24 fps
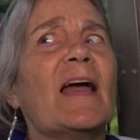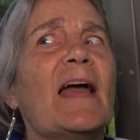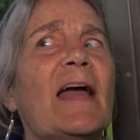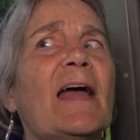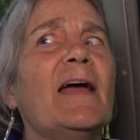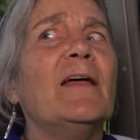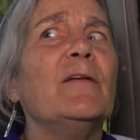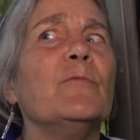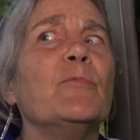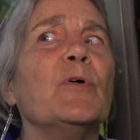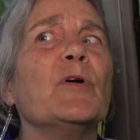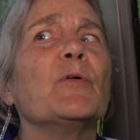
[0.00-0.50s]

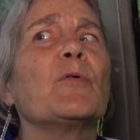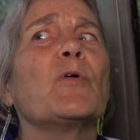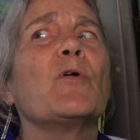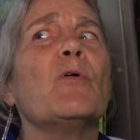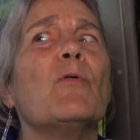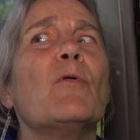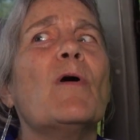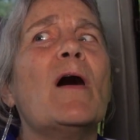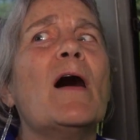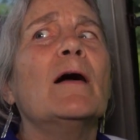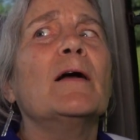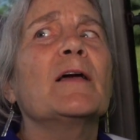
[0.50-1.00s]
and we
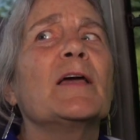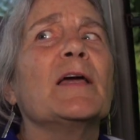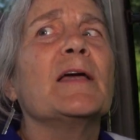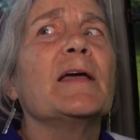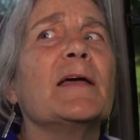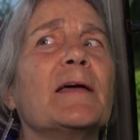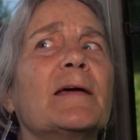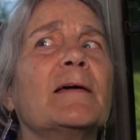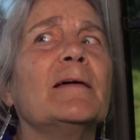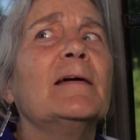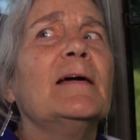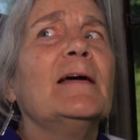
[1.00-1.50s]
were
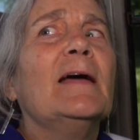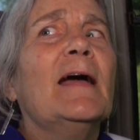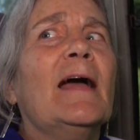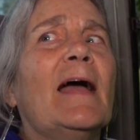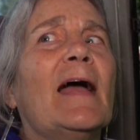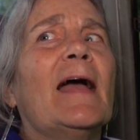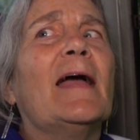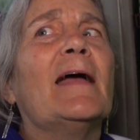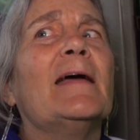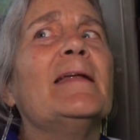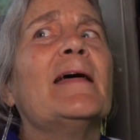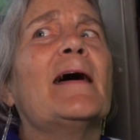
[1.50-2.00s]
walking,
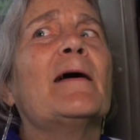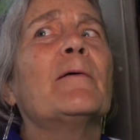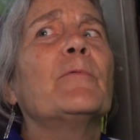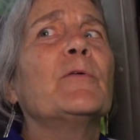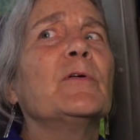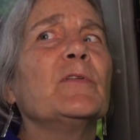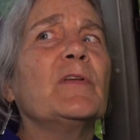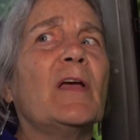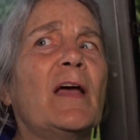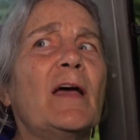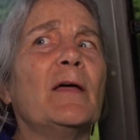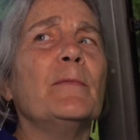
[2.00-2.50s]
and
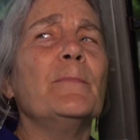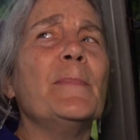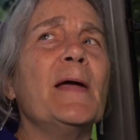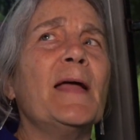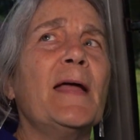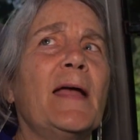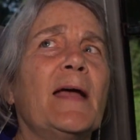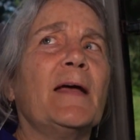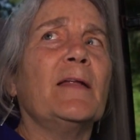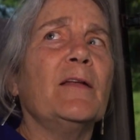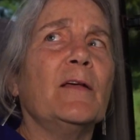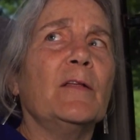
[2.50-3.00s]
had my
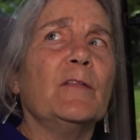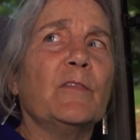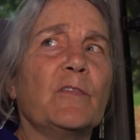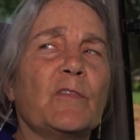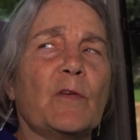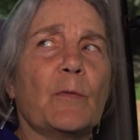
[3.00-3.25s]
hand on